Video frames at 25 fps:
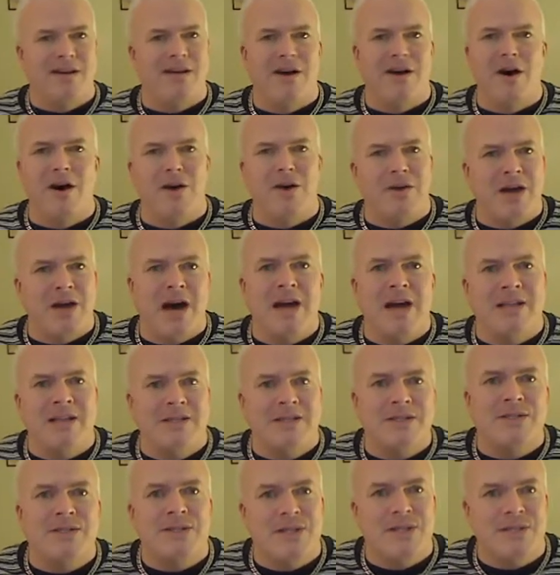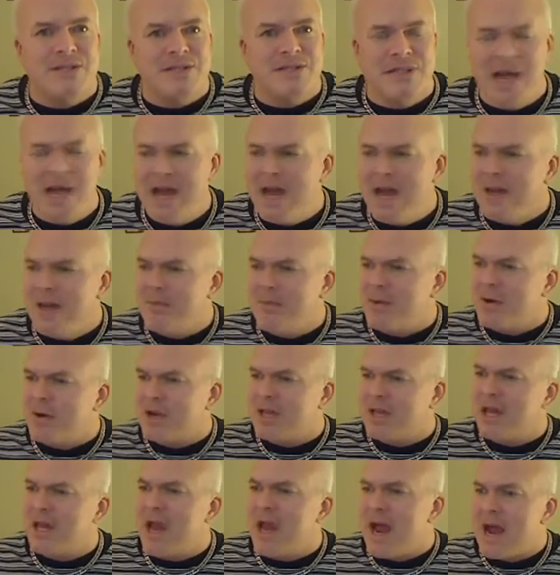all cotton's the same,
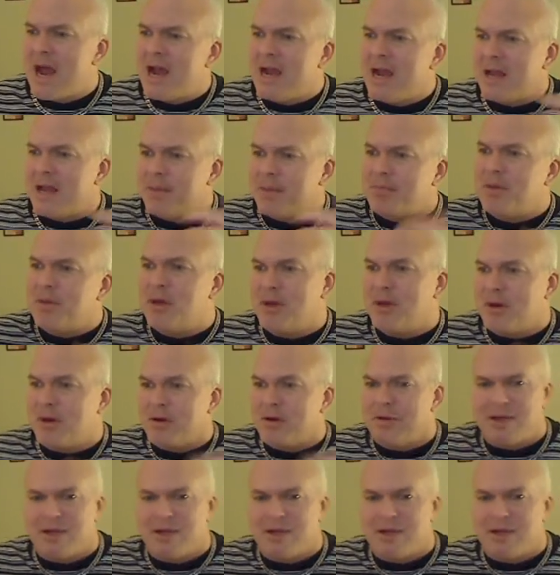organic, pure.